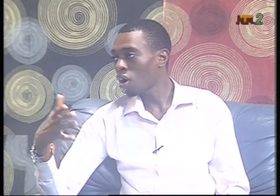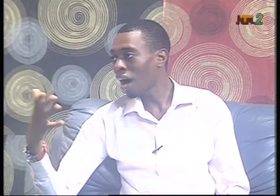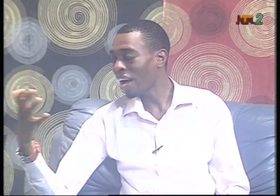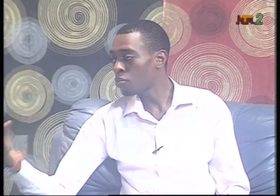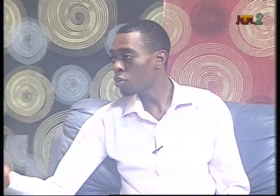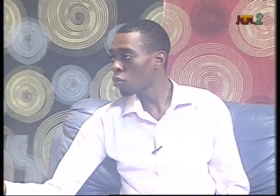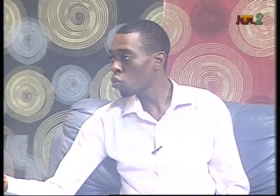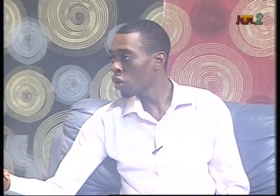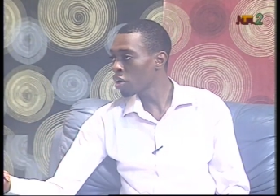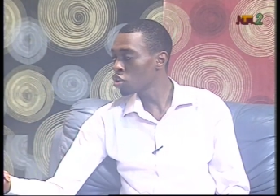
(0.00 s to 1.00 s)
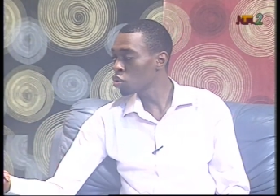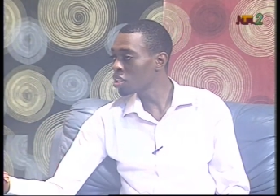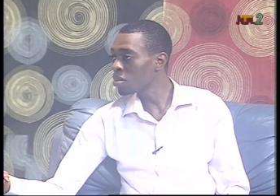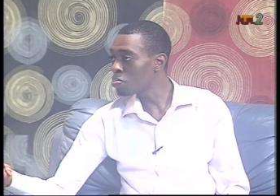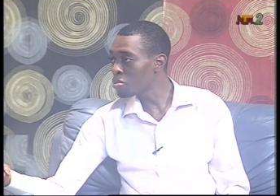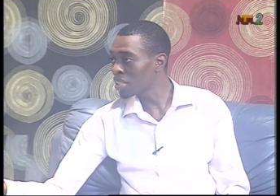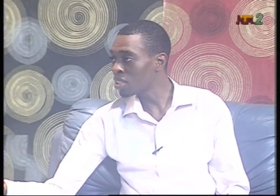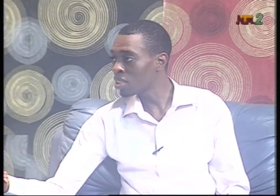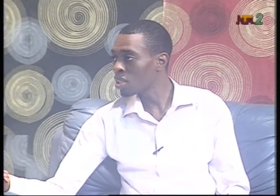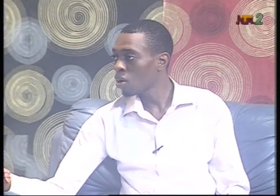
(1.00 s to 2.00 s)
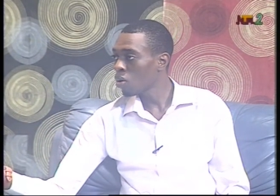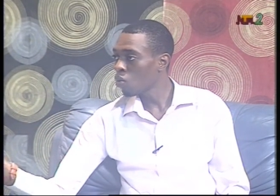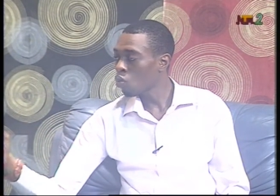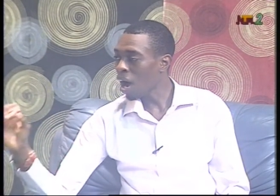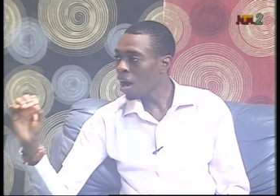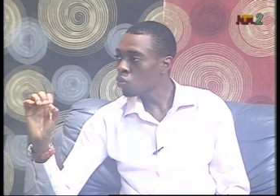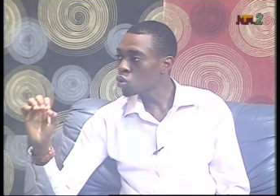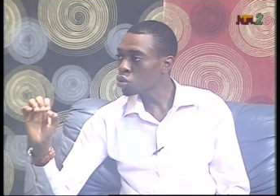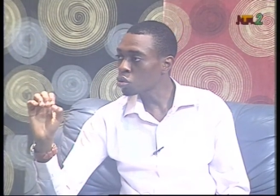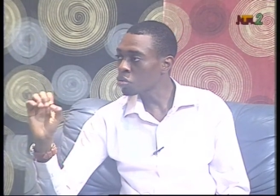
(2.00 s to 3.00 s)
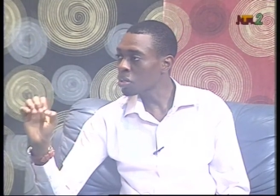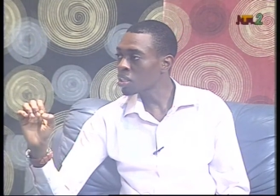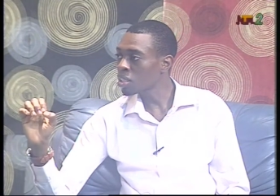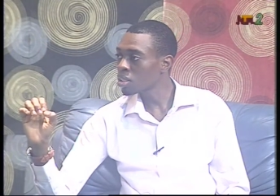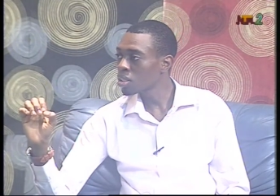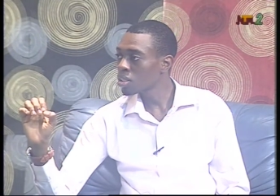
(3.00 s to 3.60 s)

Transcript: and people were using beads, how would you grade it?